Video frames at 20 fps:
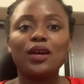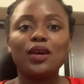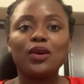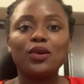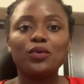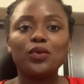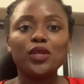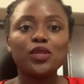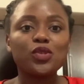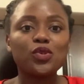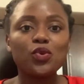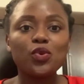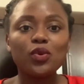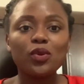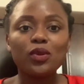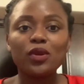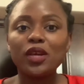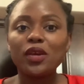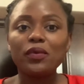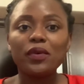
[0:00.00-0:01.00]
which school
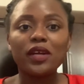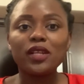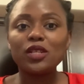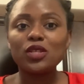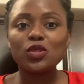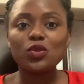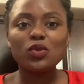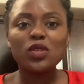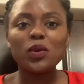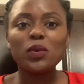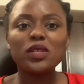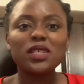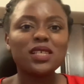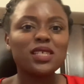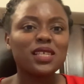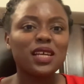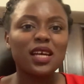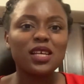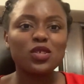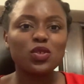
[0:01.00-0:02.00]
he went to. They will just
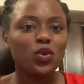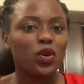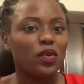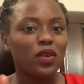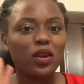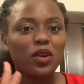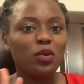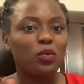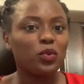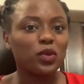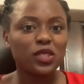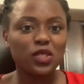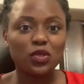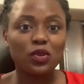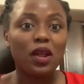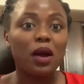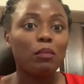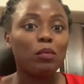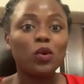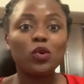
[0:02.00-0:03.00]
ask you a random question
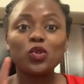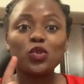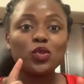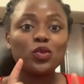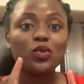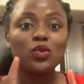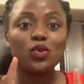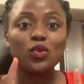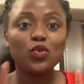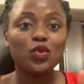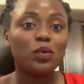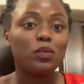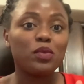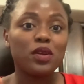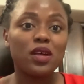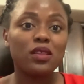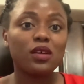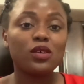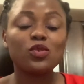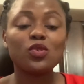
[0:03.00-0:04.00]
about your
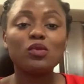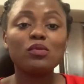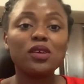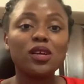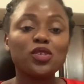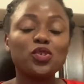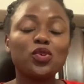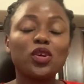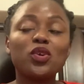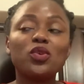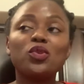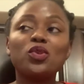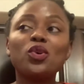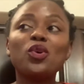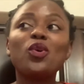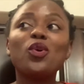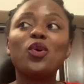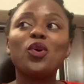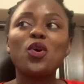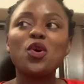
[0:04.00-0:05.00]
brother. So make sure you know
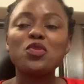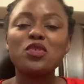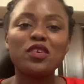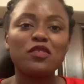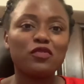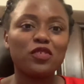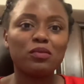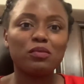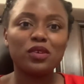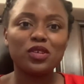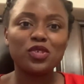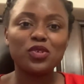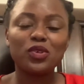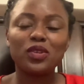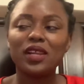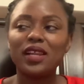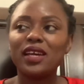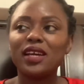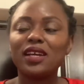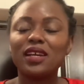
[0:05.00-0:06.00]
all the information,
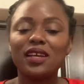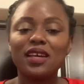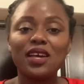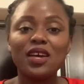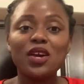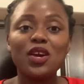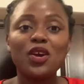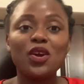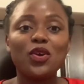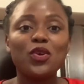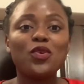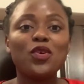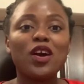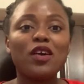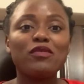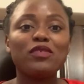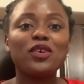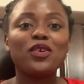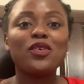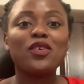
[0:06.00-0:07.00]
like you have
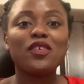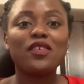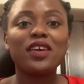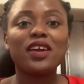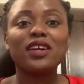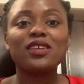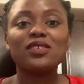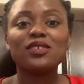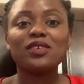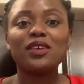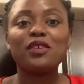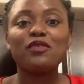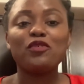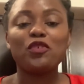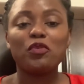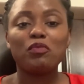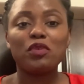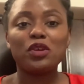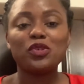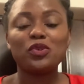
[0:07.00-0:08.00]
the correct
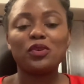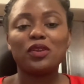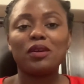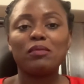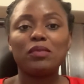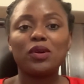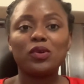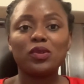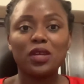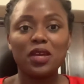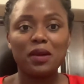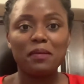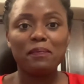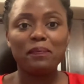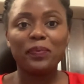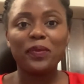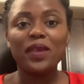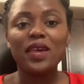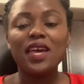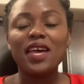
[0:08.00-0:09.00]
information about him.
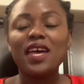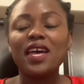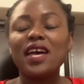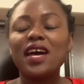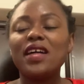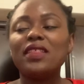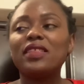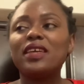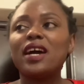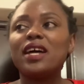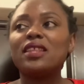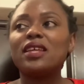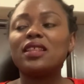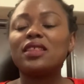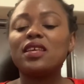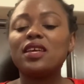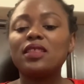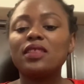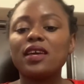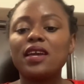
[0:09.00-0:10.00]
And the other
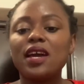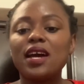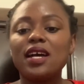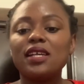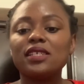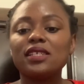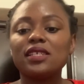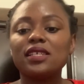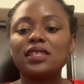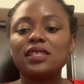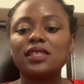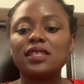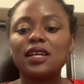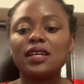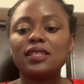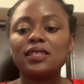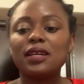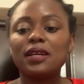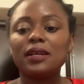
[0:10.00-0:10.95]
thing they ask is that